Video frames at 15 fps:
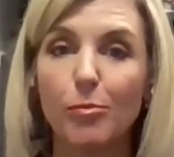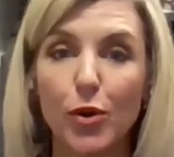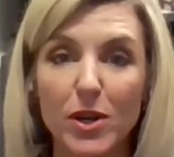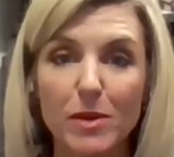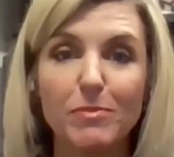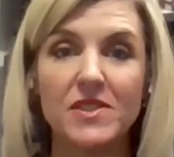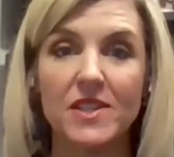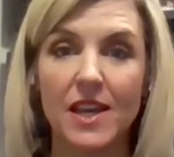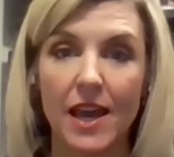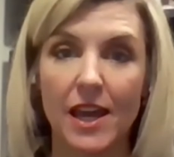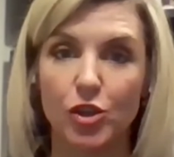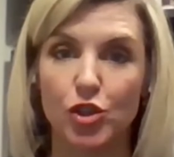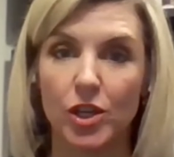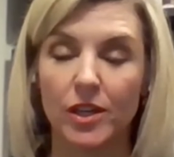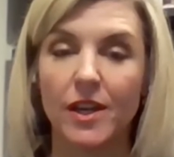a pretty busy
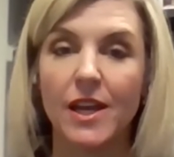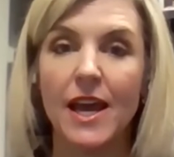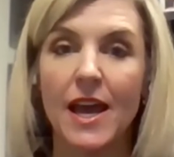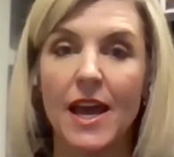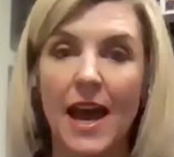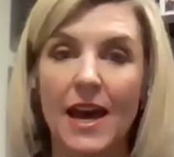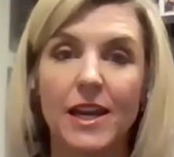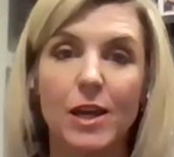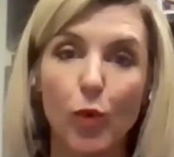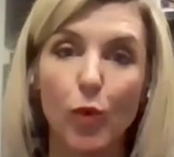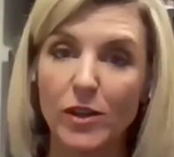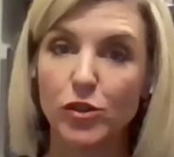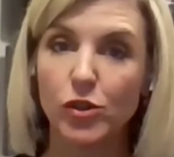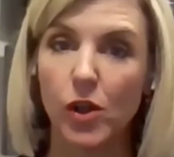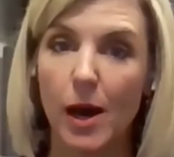agent had a
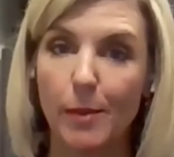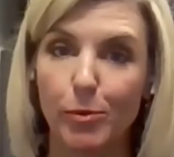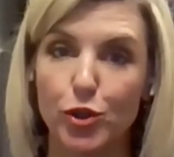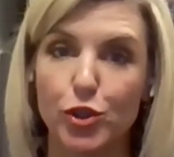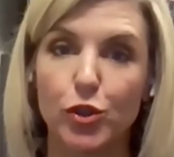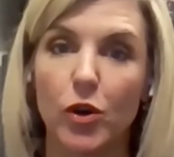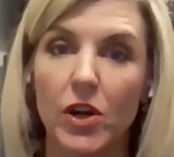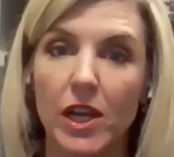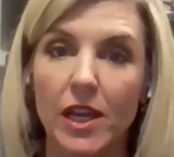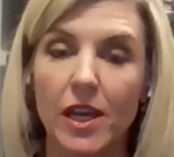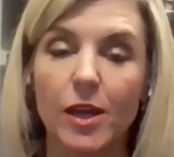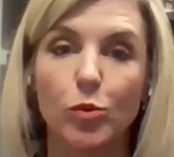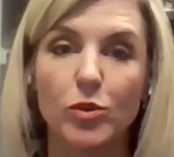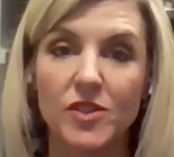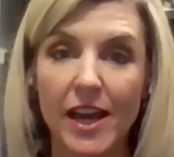rental opportunity,
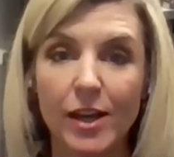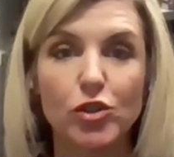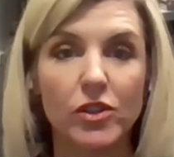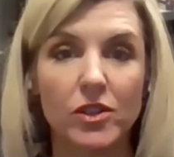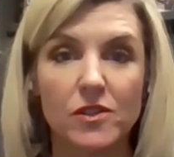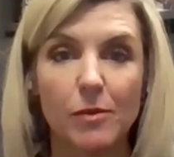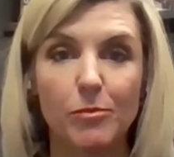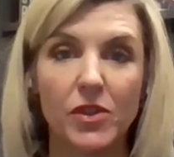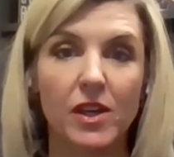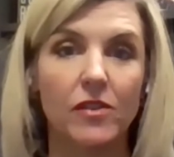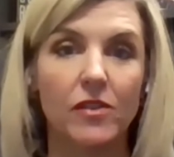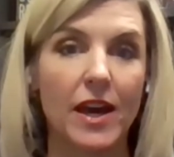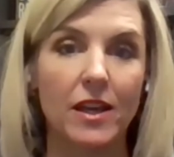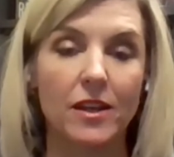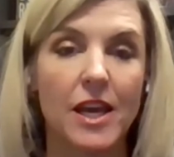and it was actually
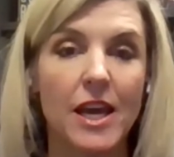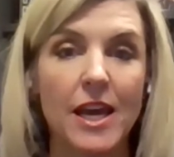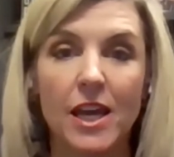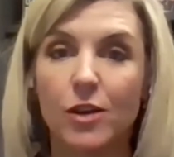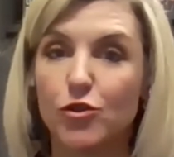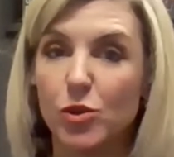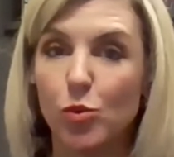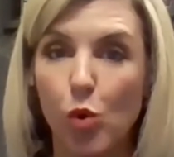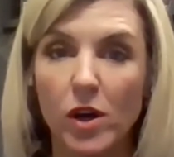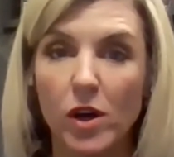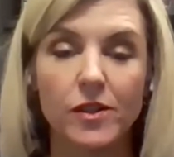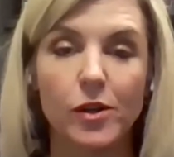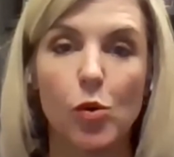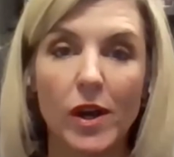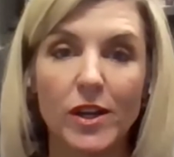something that if she
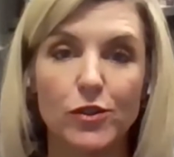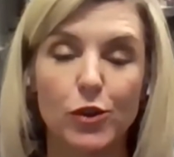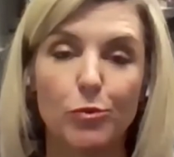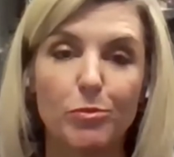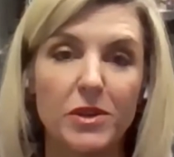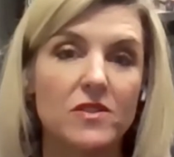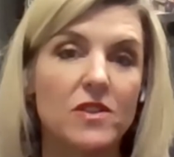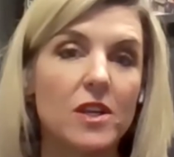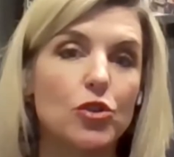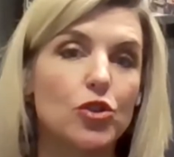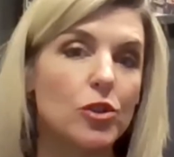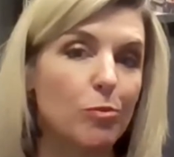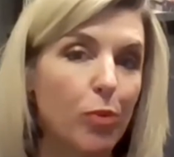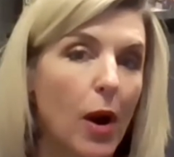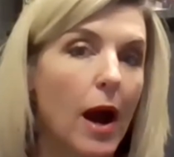wasn't quite so busy,
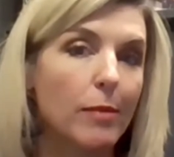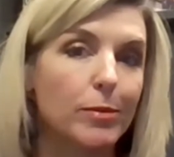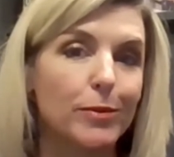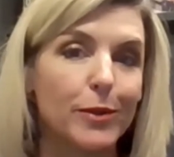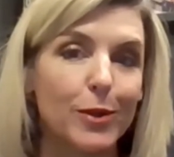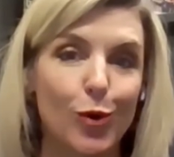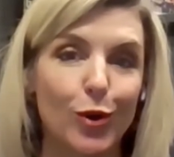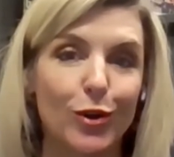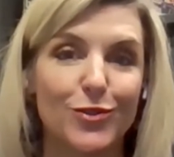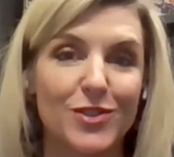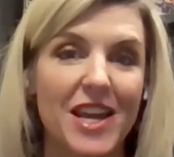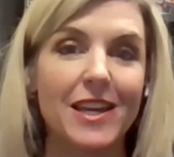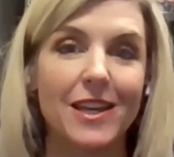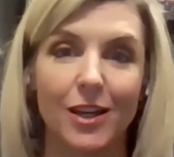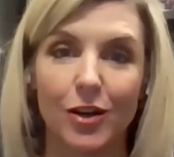she probably would have
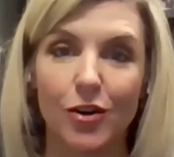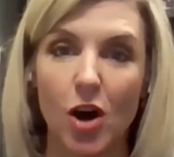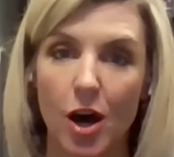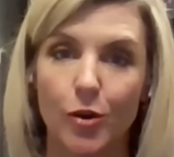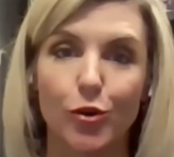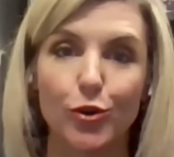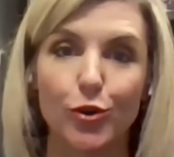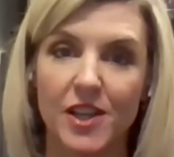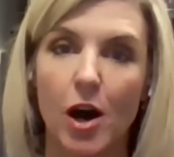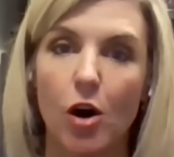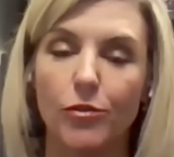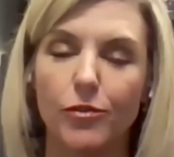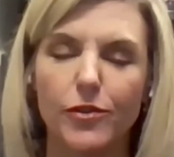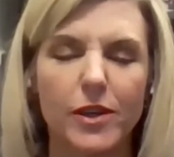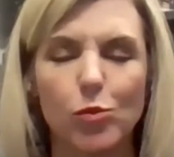taken it on
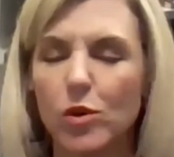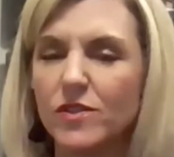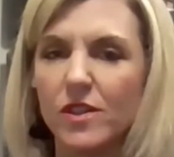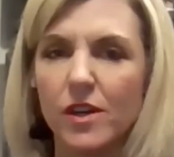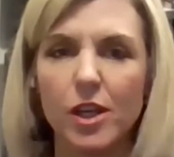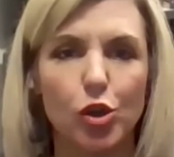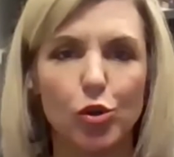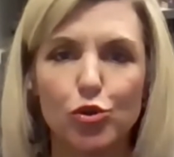herself. And it wasn't